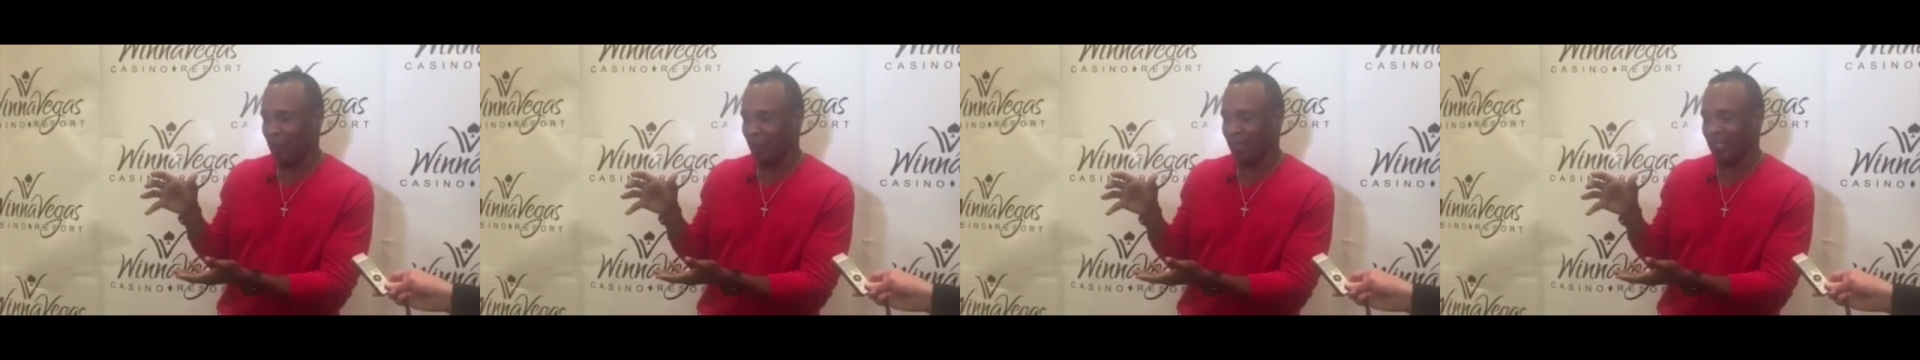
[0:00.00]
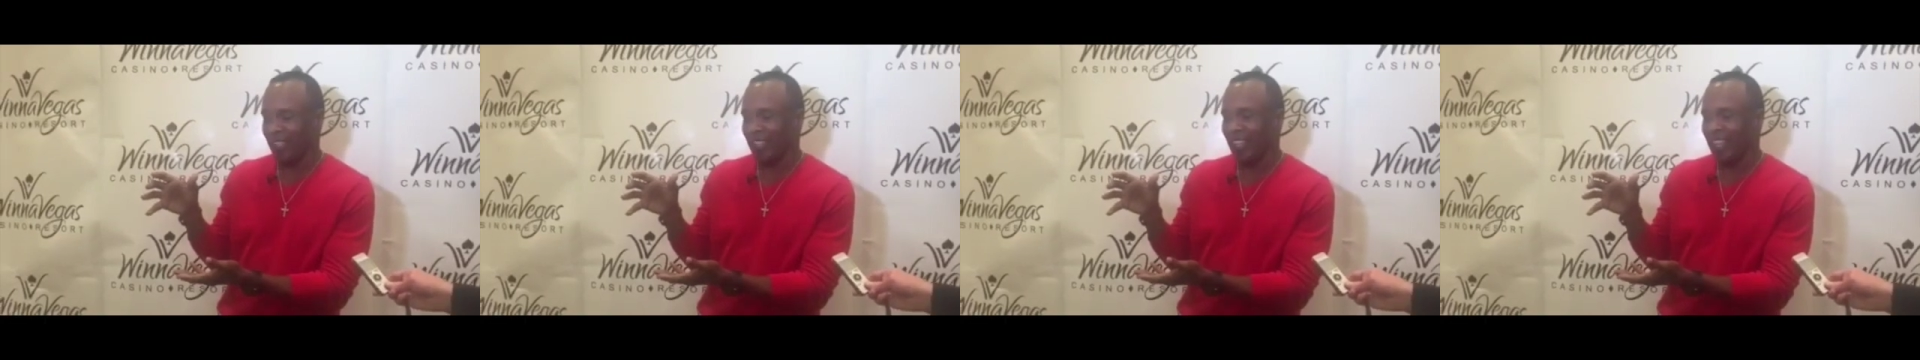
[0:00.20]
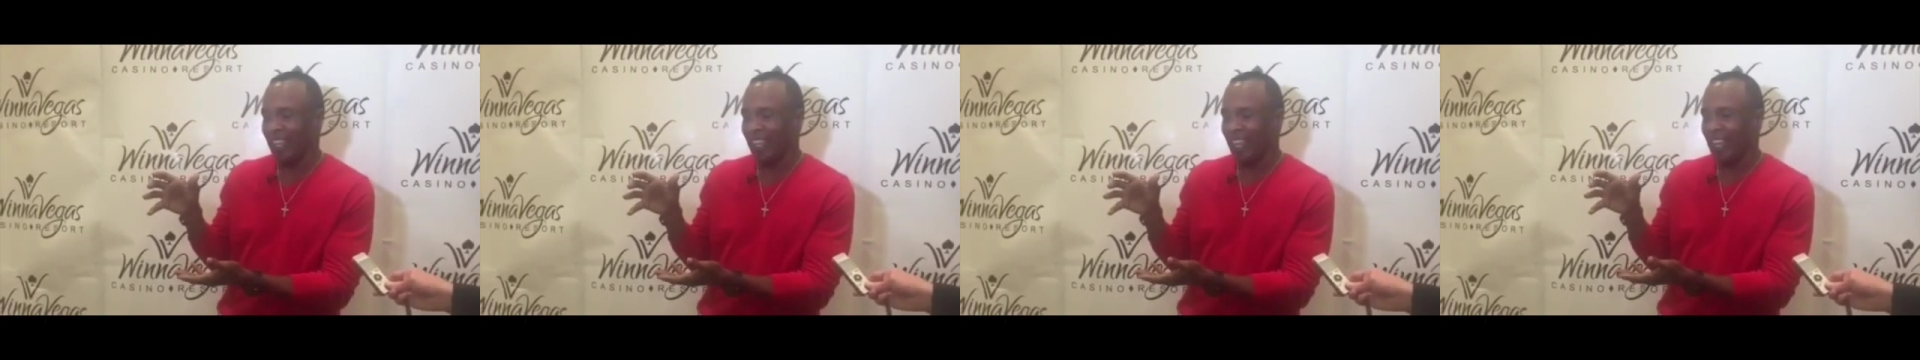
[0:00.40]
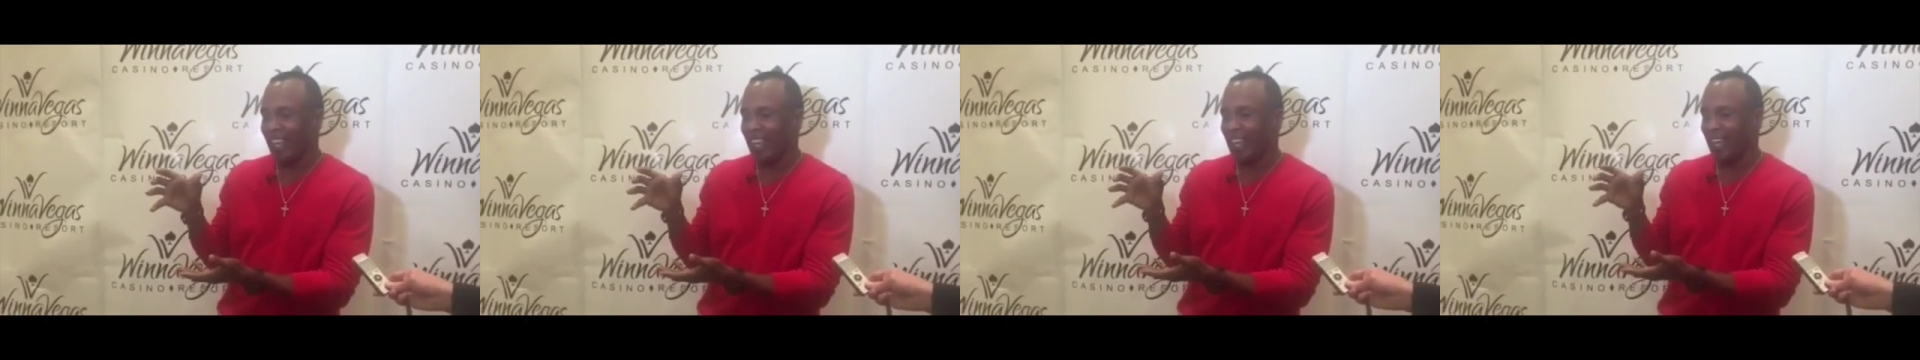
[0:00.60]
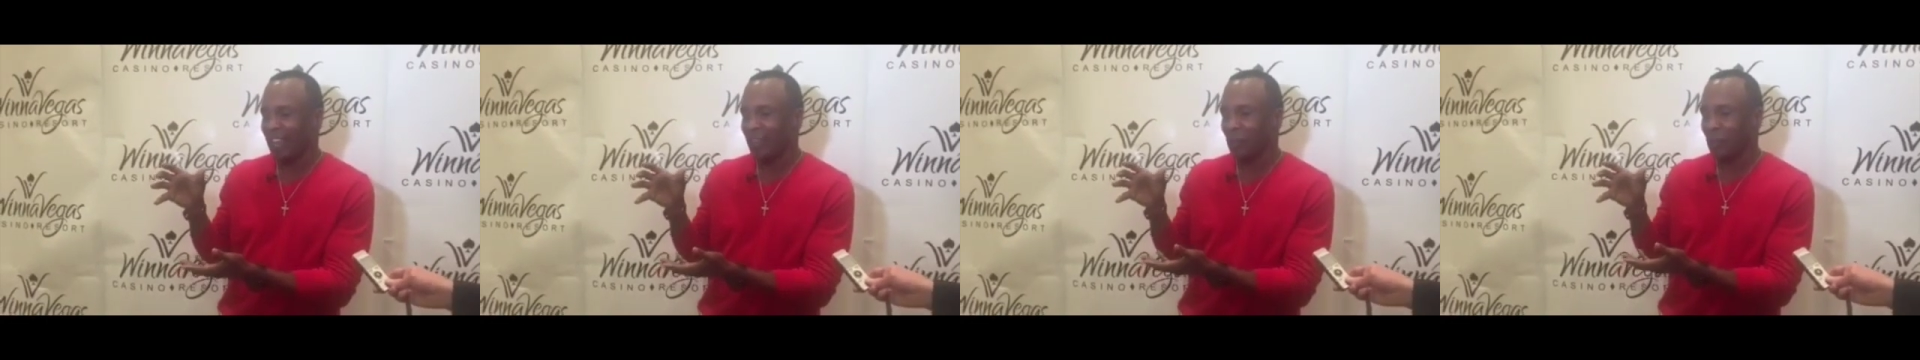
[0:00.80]

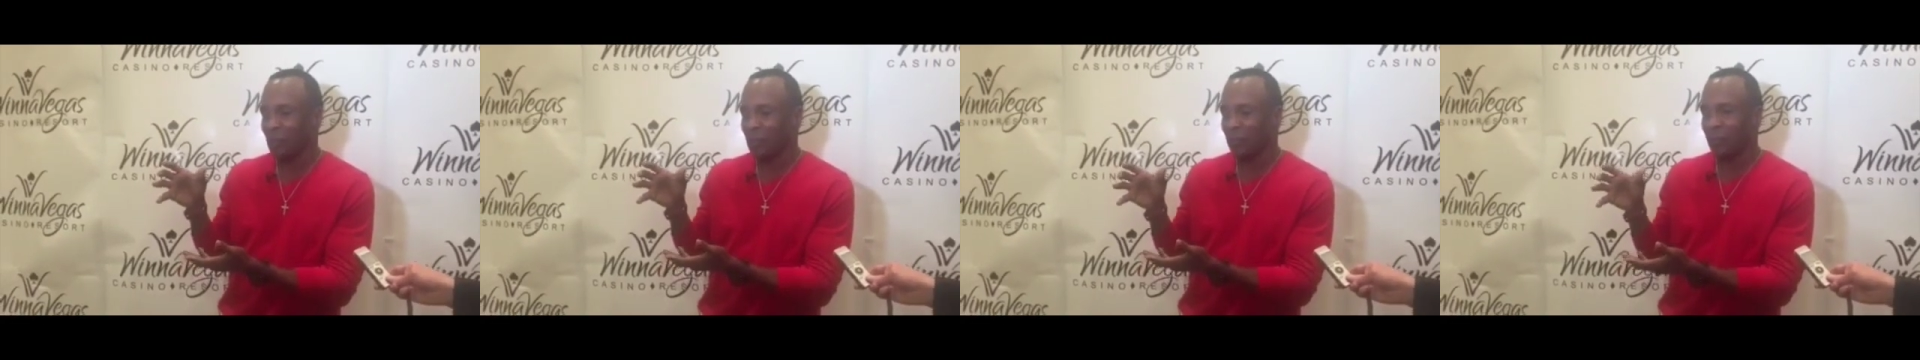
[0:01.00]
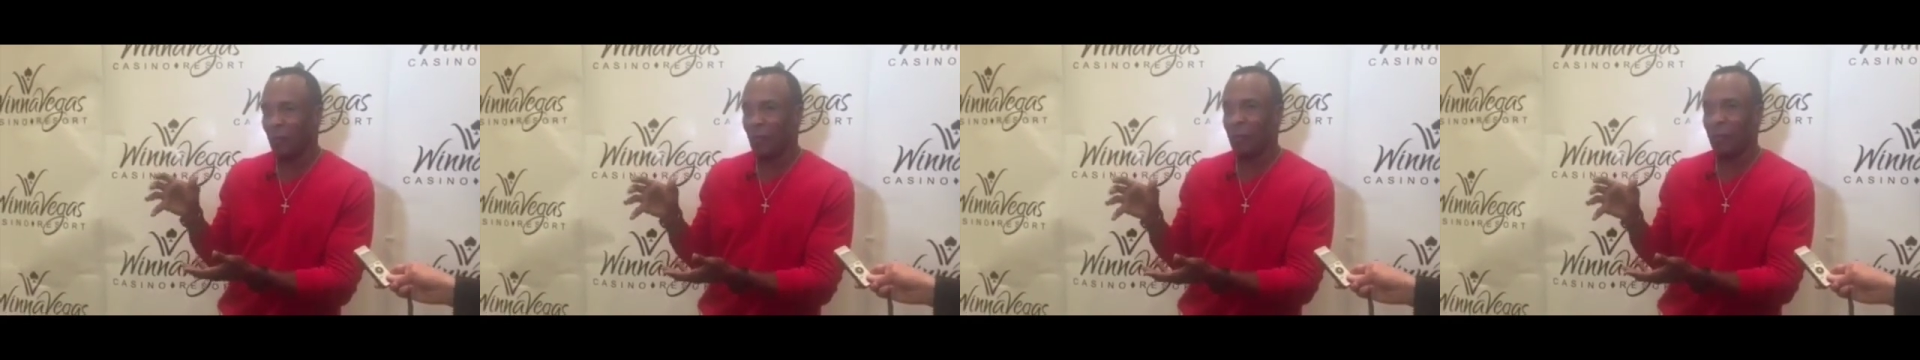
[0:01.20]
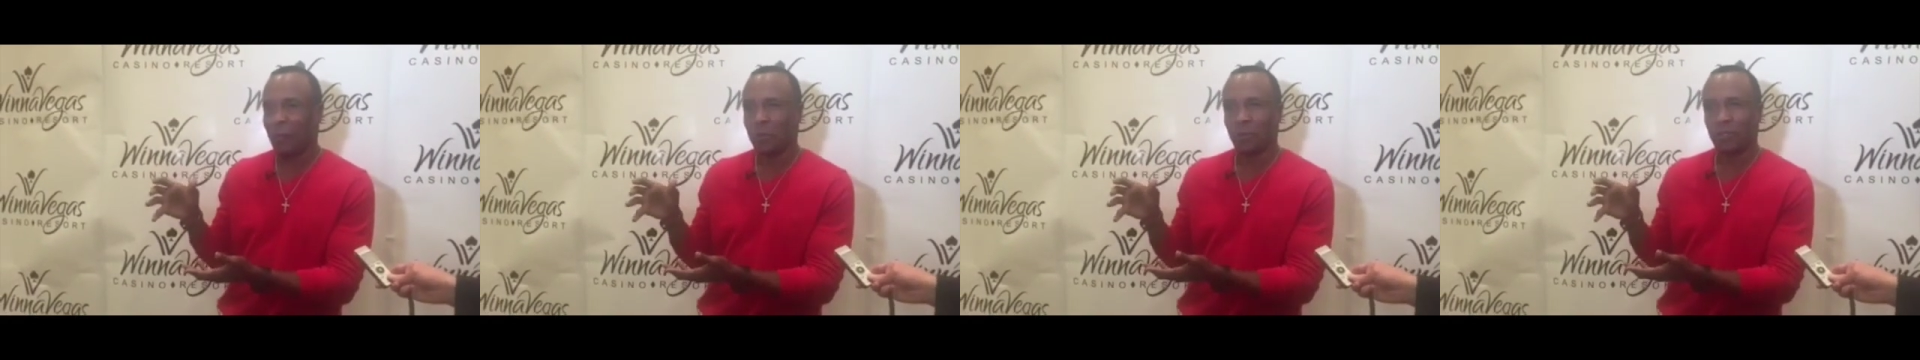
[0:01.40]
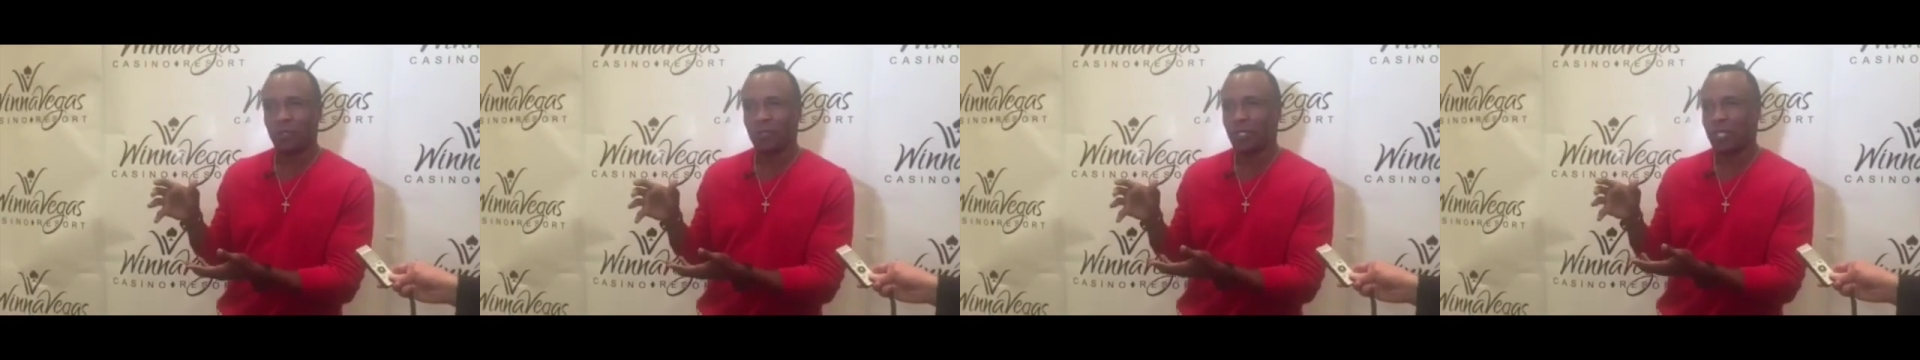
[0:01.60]
and those photos